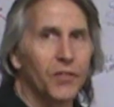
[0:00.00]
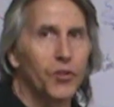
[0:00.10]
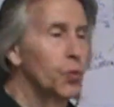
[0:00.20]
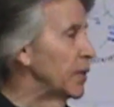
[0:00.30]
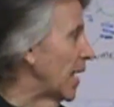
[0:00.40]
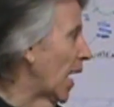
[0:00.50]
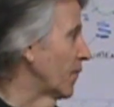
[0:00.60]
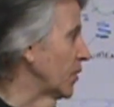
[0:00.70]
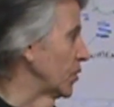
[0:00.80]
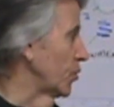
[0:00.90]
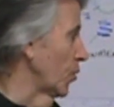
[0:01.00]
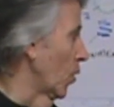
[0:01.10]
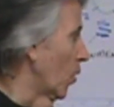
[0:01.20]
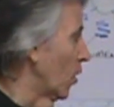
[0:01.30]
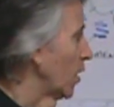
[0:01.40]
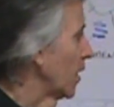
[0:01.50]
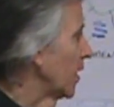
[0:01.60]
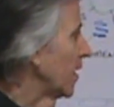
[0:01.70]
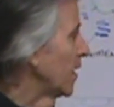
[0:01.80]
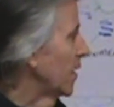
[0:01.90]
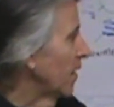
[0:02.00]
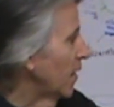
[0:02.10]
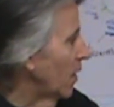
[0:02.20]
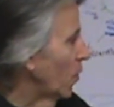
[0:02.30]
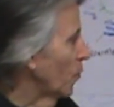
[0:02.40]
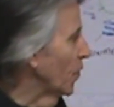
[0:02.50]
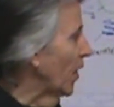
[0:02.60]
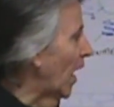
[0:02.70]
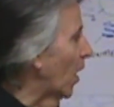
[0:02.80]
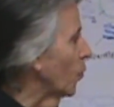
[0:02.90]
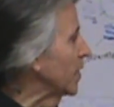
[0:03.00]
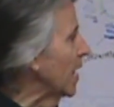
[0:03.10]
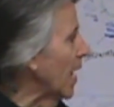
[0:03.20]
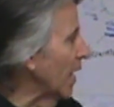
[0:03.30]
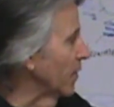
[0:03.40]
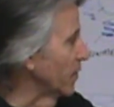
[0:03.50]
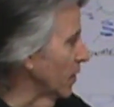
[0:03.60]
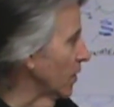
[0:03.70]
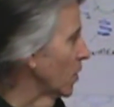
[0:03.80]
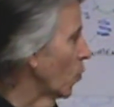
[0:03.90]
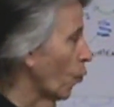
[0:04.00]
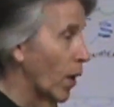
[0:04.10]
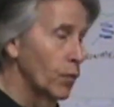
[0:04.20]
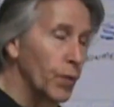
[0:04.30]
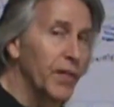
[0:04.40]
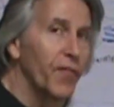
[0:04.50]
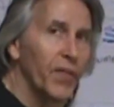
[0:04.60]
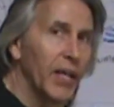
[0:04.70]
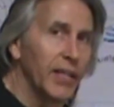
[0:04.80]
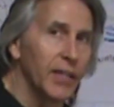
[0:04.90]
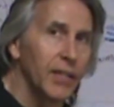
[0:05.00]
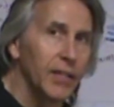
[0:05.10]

do we have control with how we handle what we think?